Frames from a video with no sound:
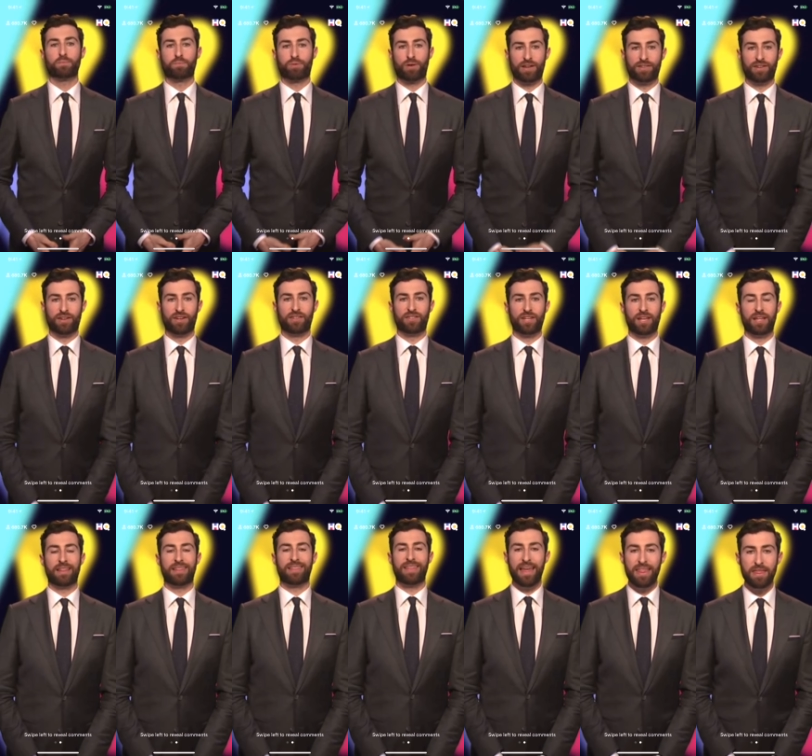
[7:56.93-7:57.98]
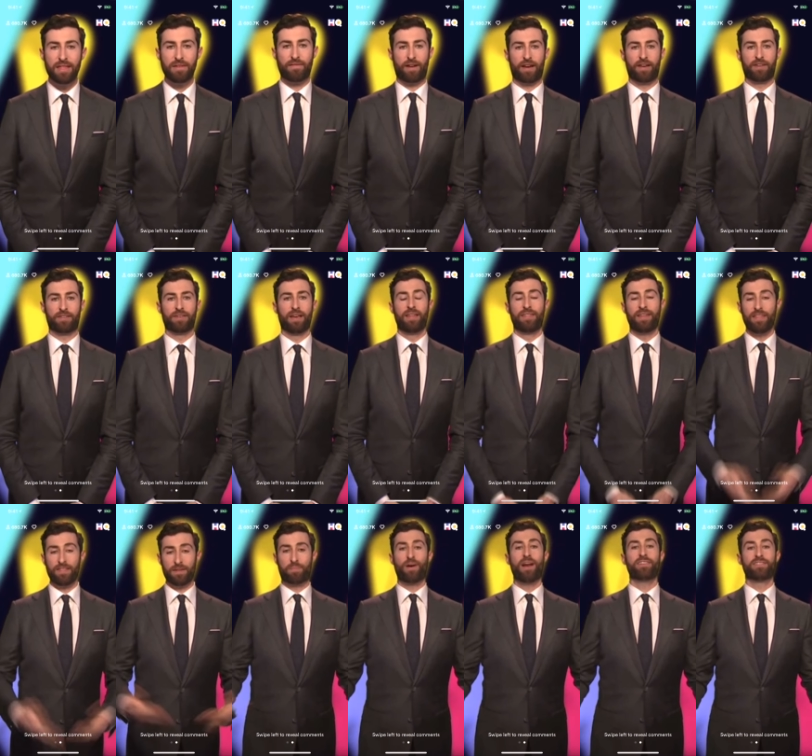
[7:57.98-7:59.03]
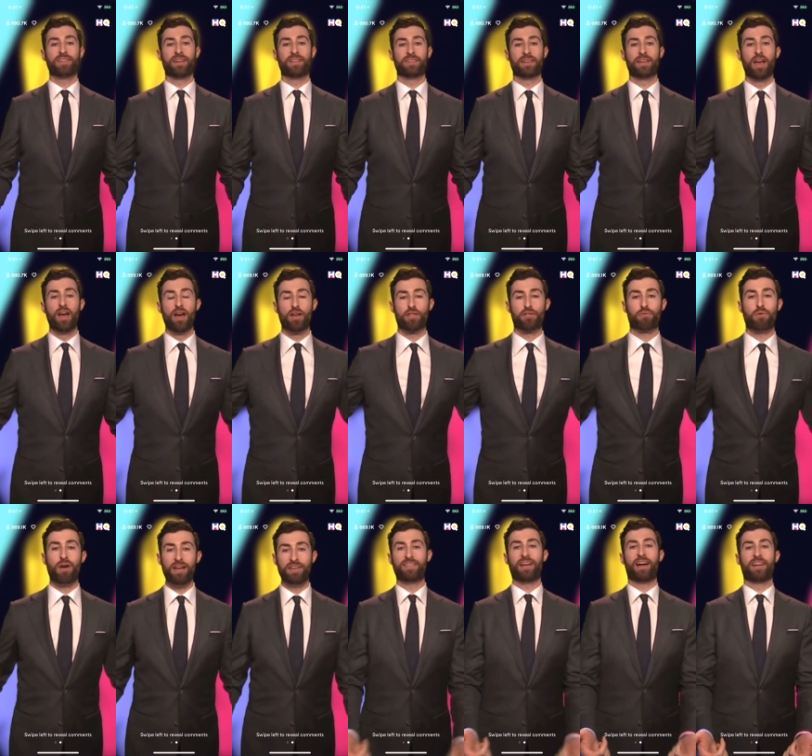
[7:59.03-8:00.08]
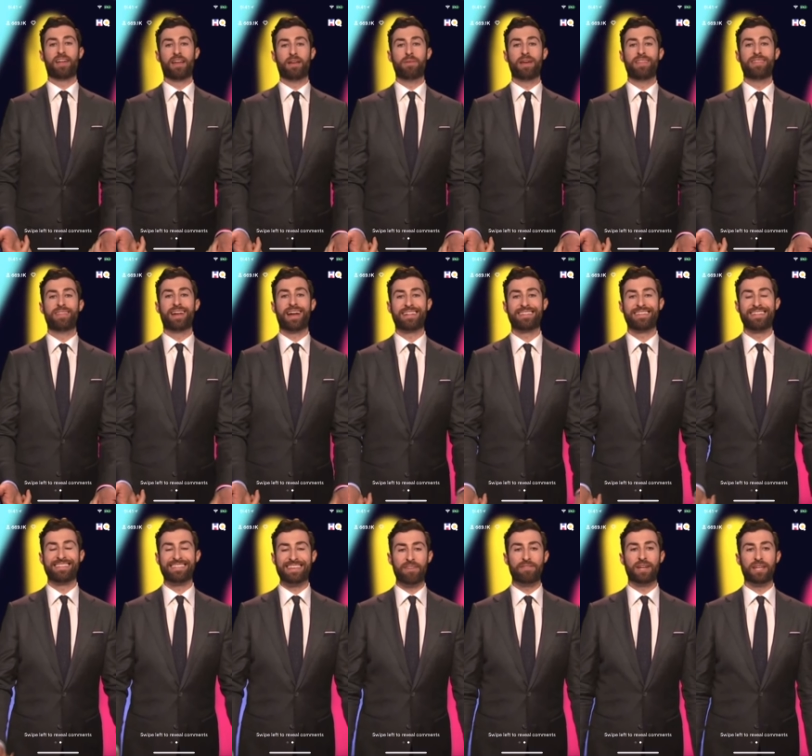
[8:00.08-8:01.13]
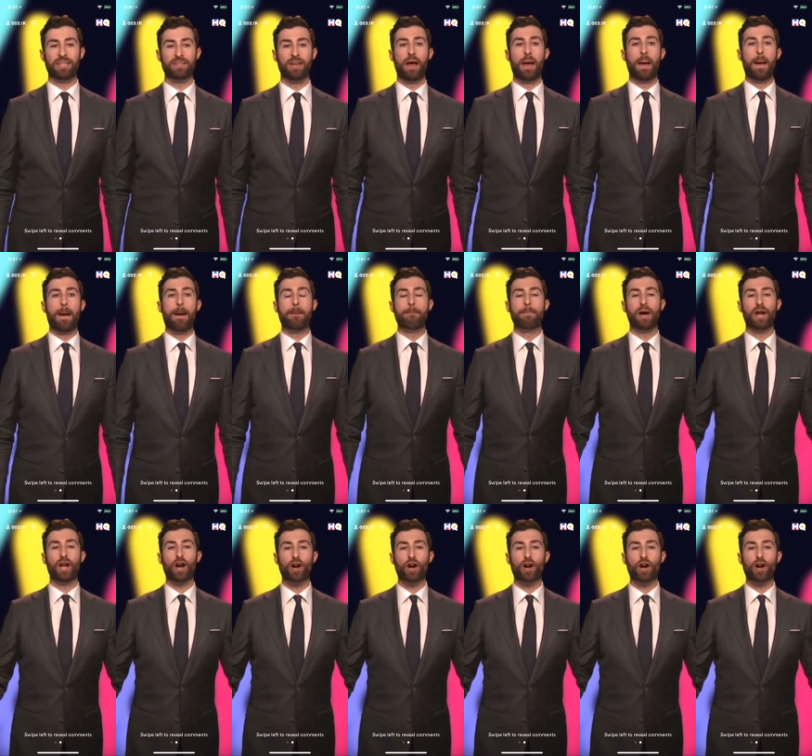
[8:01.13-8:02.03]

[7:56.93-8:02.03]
presidency, then the vice, then the presidency thrust on him in the 1970s. But